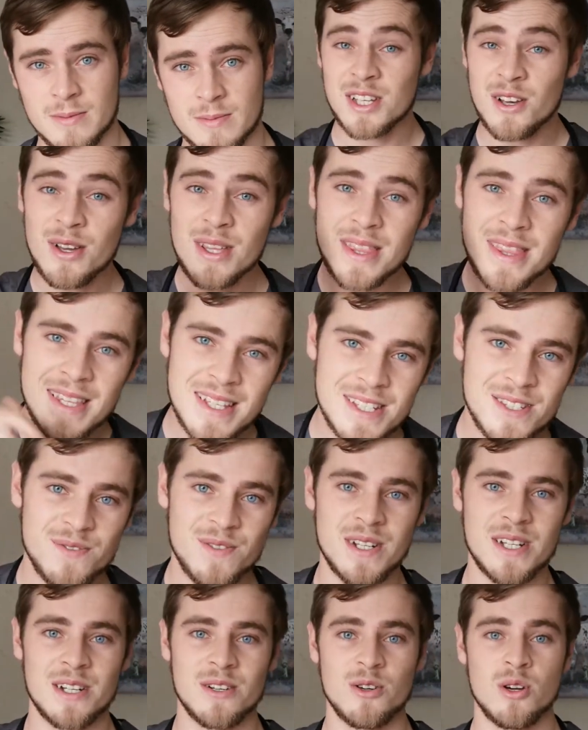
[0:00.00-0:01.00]
So in this
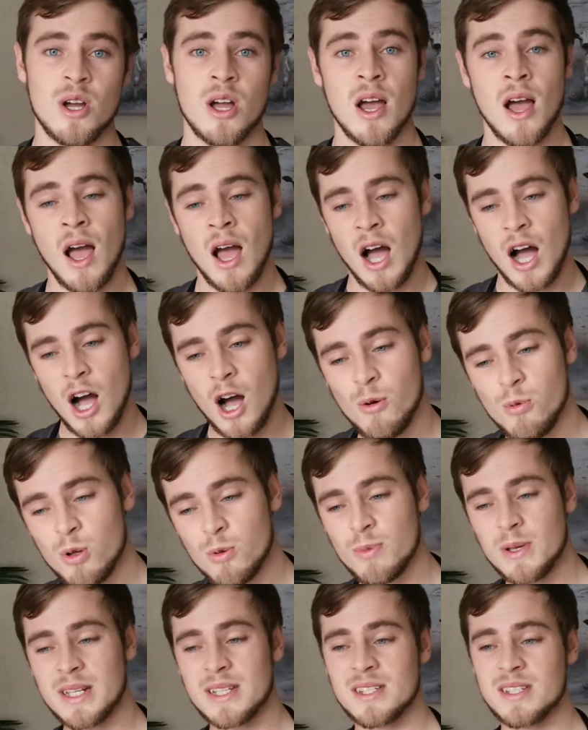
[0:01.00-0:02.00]
video, I
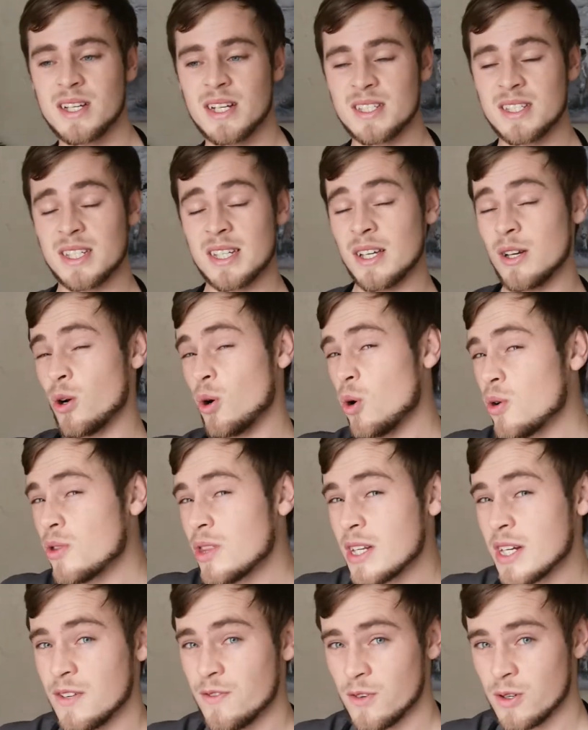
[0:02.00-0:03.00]
will be discussing all
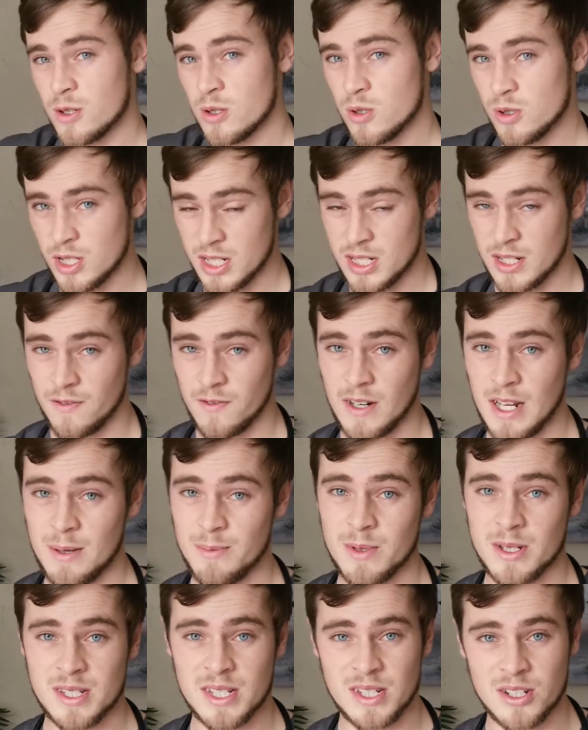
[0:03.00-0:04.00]
the different causes of
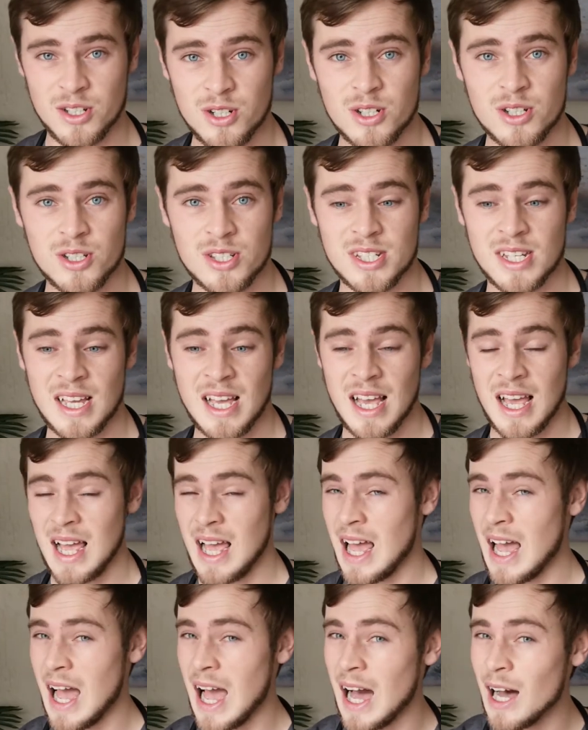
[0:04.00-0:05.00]
lameness in dogs,
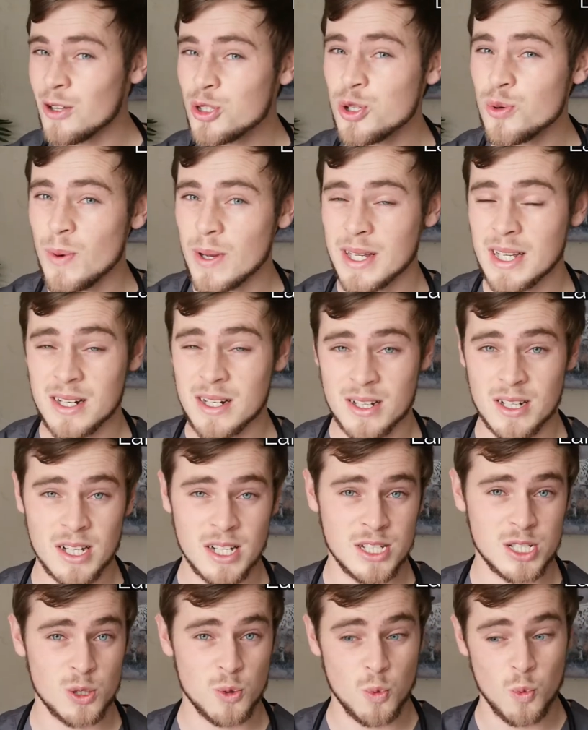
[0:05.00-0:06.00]
how to
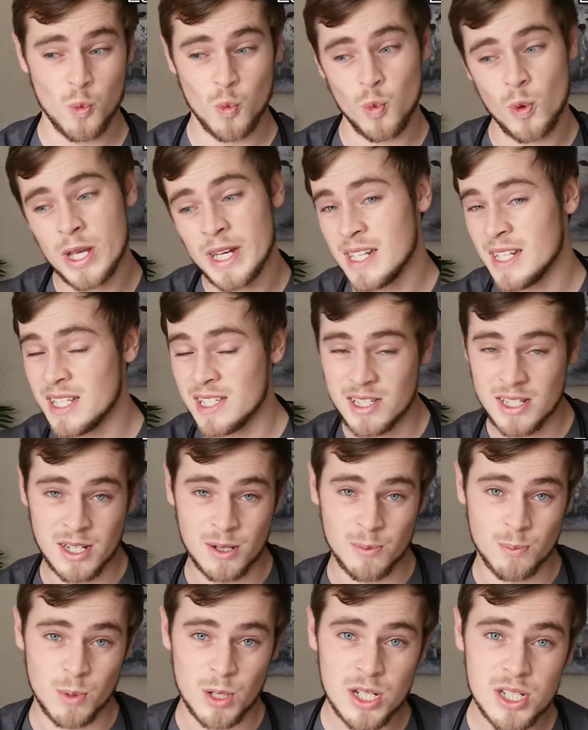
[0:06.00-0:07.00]
recognize when it is
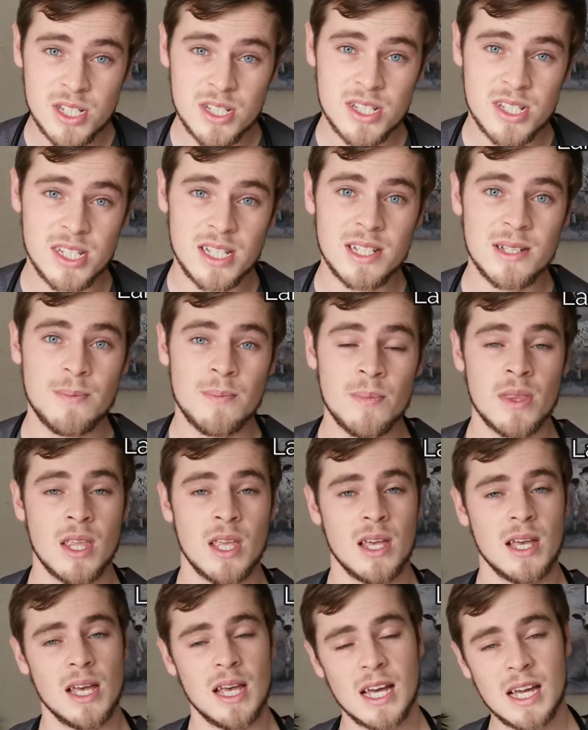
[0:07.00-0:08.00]
an emergency,
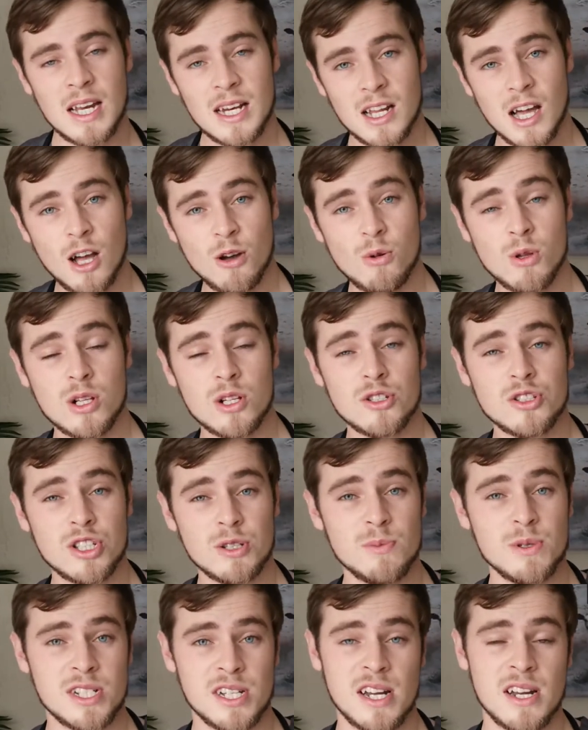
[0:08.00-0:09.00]
and I will
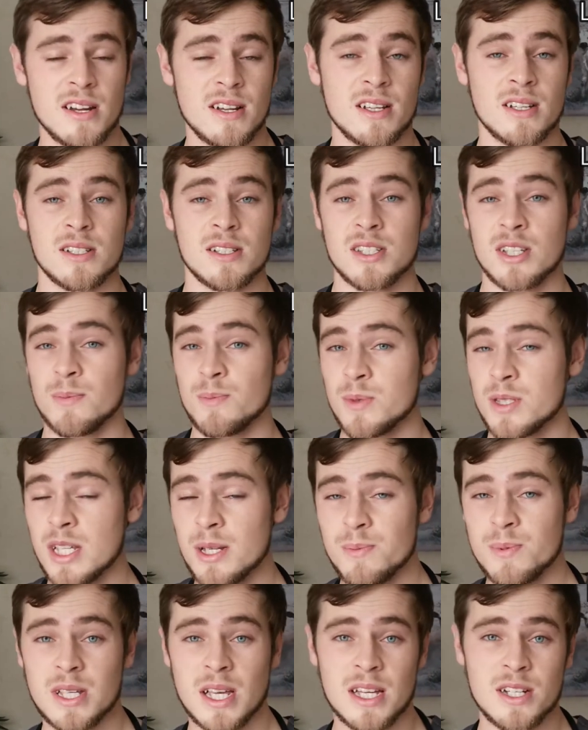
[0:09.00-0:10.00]
also be sharing some
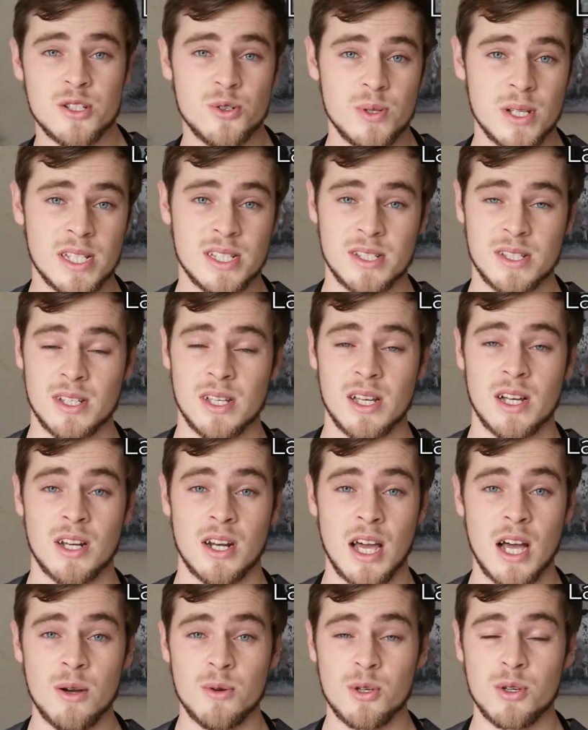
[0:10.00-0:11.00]
tips and tricks
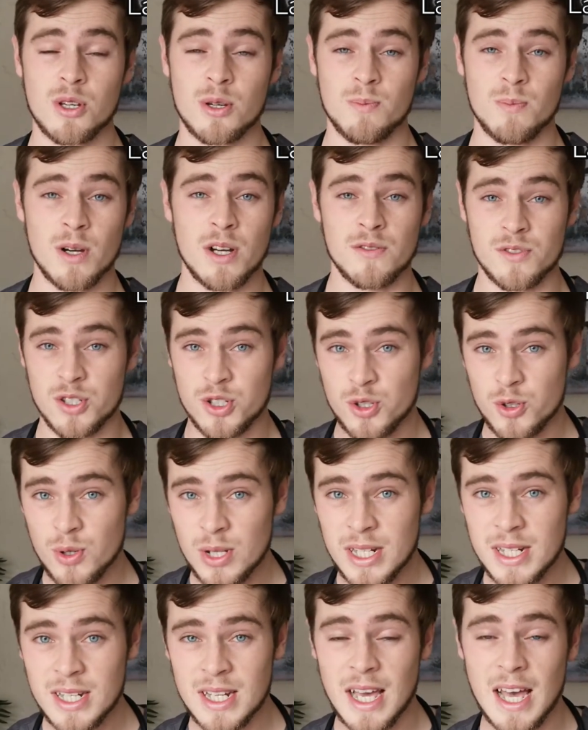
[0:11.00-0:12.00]
on how you can both
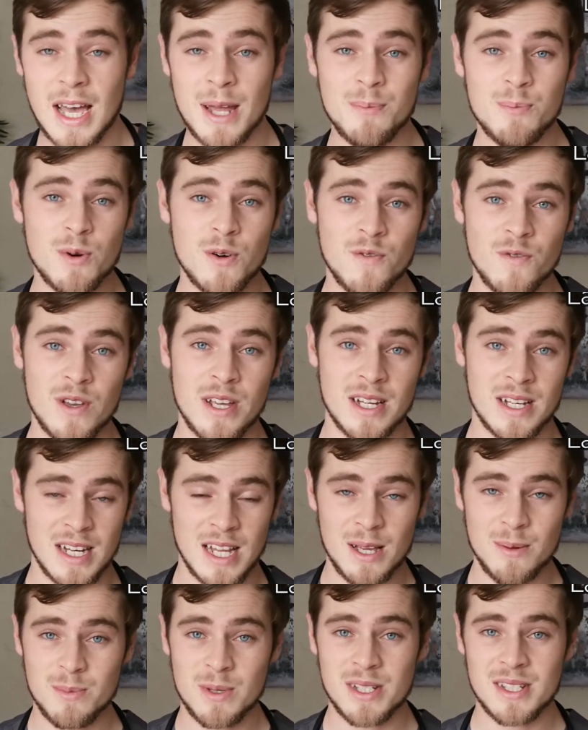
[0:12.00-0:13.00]
treat and
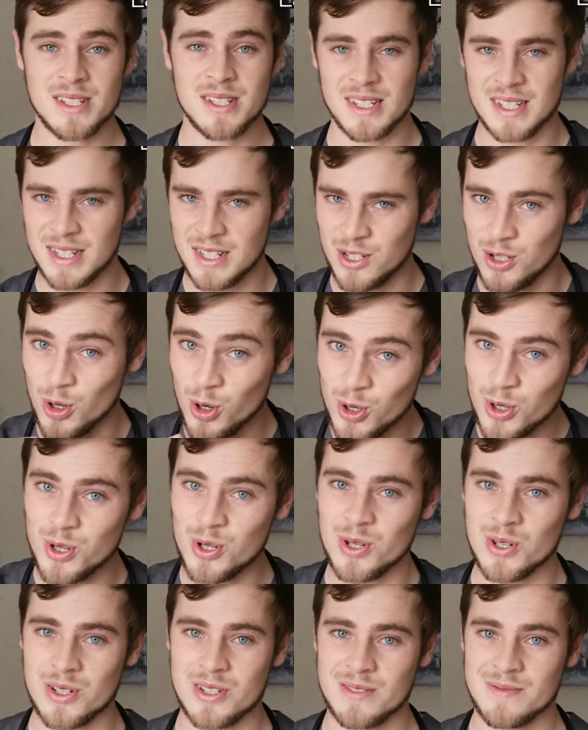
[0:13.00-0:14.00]
prevent lameness in your
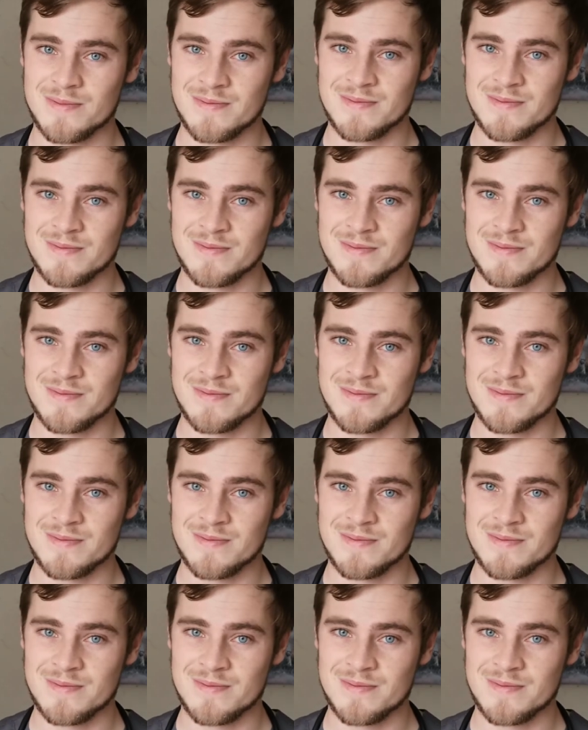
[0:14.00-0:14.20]
dog.